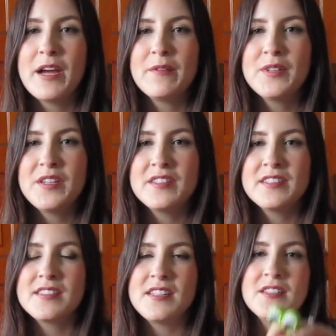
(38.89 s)
I want you to
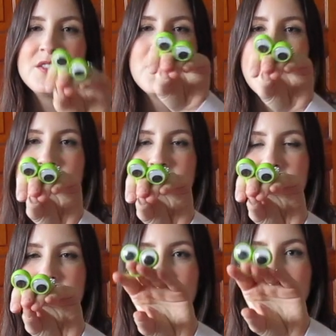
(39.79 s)
listen to what the
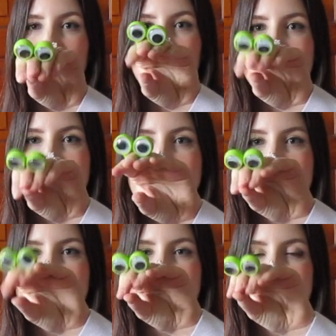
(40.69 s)
little
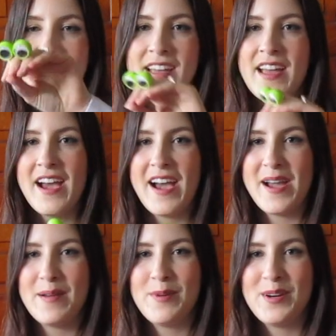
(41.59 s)
green
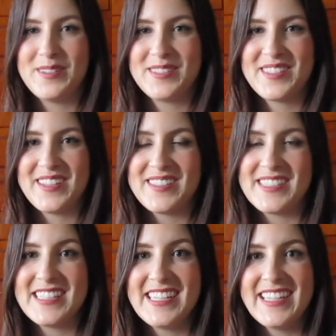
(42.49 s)
eyeballs are
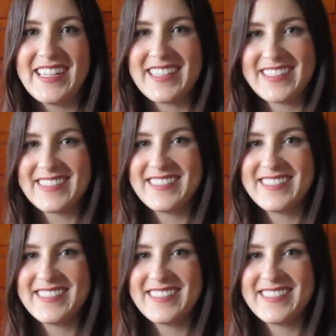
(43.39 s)
singing.